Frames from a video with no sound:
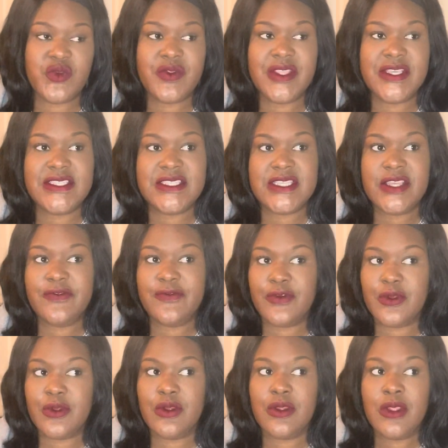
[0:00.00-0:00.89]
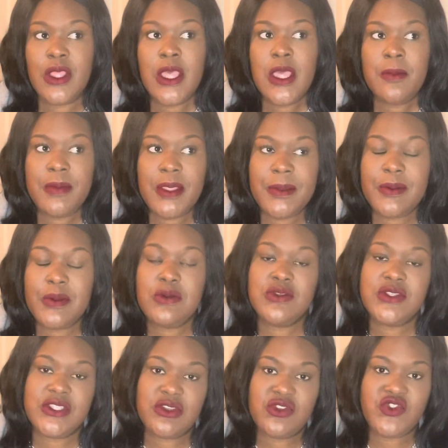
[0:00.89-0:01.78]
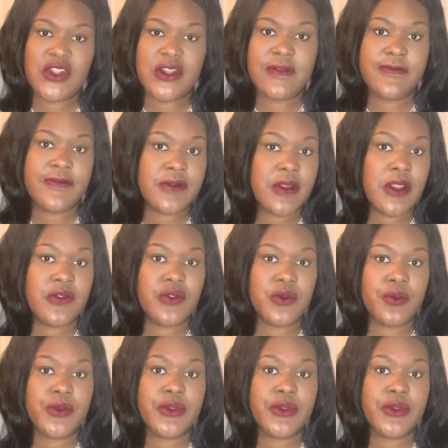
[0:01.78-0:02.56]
And they said for people who still trying to figure out